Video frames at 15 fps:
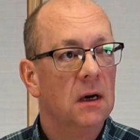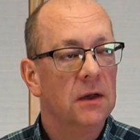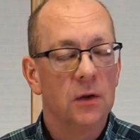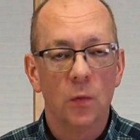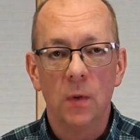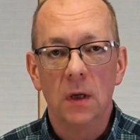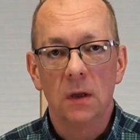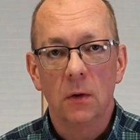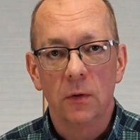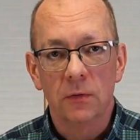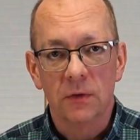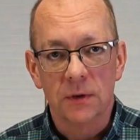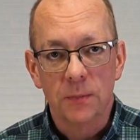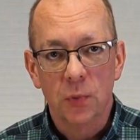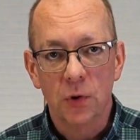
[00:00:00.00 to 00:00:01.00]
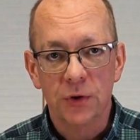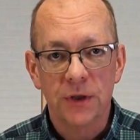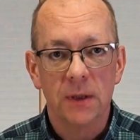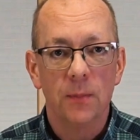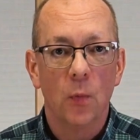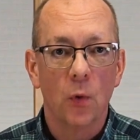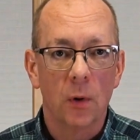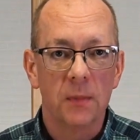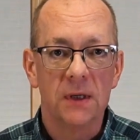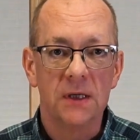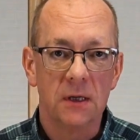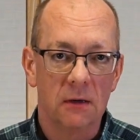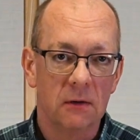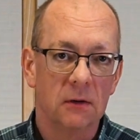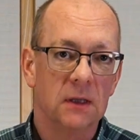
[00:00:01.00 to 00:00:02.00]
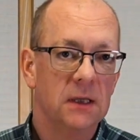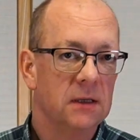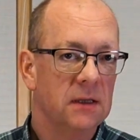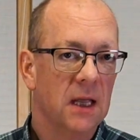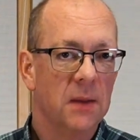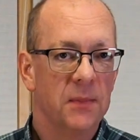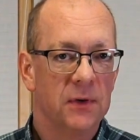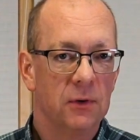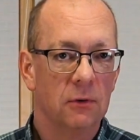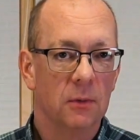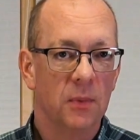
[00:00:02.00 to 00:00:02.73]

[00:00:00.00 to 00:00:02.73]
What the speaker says: the wheel loader is pushing more material into that manure